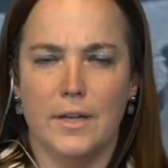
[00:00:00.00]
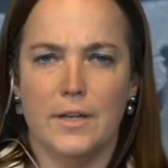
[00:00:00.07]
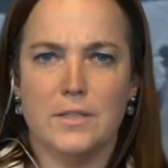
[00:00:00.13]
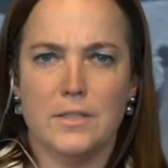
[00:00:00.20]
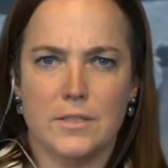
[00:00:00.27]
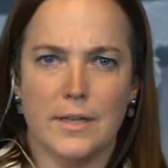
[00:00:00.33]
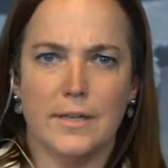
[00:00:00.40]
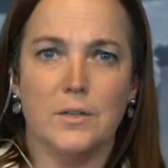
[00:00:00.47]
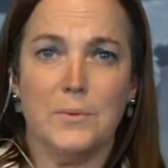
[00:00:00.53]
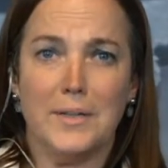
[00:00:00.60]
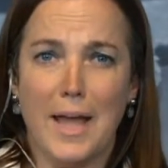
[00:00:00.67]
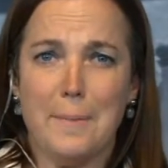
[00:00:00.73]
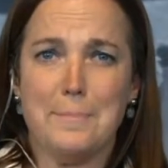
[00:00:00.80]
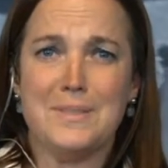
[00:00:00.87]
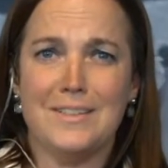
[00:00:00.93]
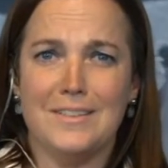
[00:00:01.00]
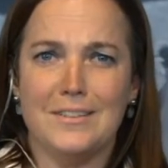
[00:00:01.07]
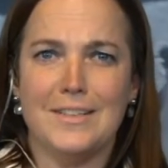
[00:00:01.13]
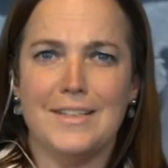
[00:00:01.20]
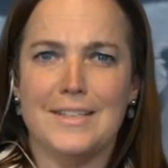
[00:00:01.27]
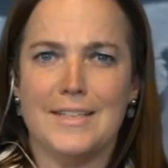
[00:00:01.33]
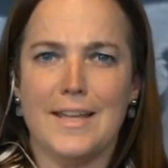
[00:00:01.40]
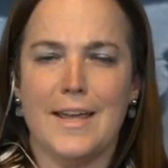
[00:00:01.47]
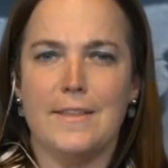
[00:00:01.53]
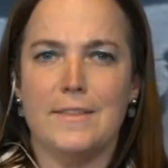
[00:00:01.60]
So Duncan would absolutely say